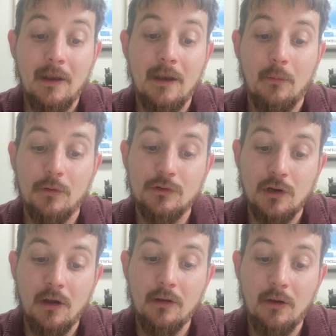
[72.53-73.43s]
Now, when
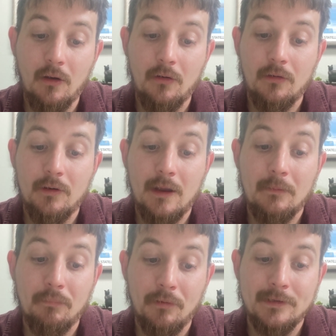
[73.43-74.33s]
John heard
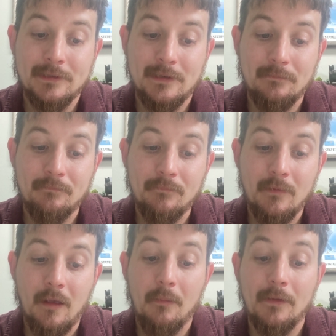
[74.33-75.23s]
in prison
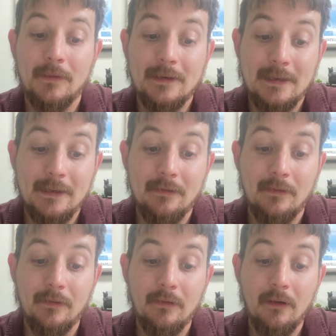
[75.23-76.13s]
about the
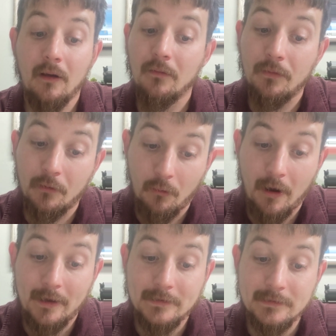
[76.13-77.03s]
deeds of the
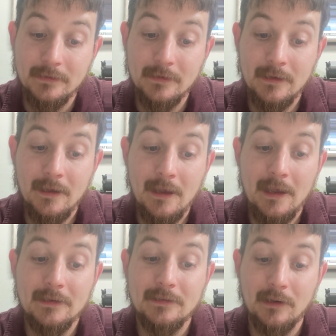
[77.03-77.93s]
Christ,
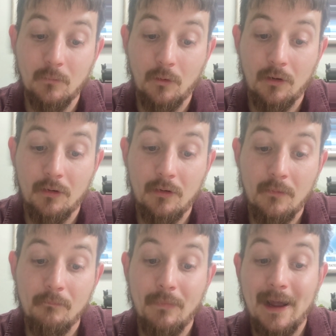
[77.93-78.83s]
he sent
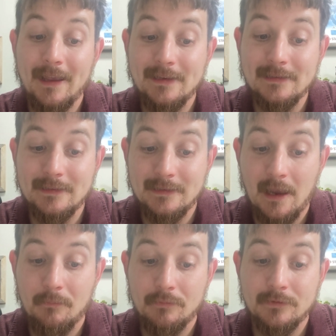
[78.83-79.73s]
word by his
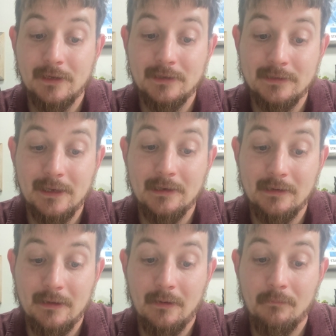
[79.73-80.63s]
disciples and said
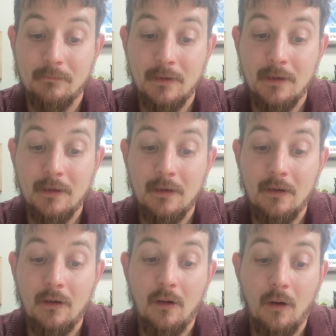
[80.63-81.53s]
to them,
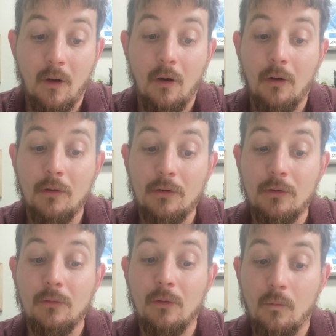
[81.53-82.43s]
"Are
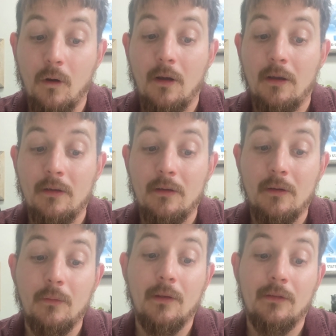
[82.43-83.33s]
you the one
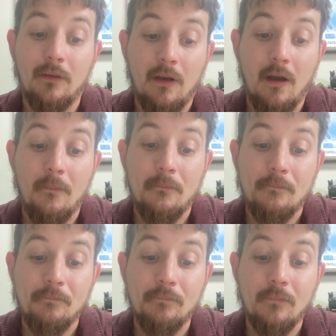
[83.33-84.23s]
who is to come,
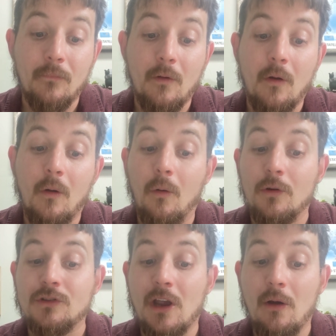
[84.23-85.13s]

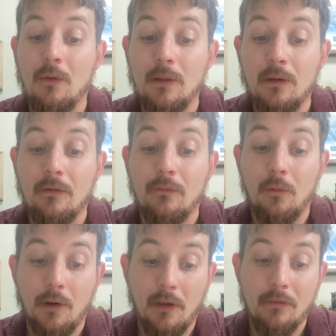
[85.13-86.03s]
or shall we look
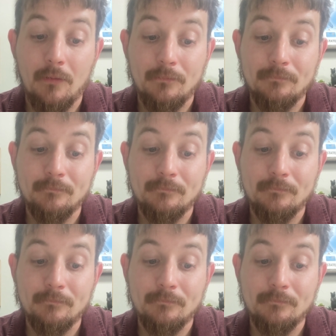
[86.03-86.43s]
for another?"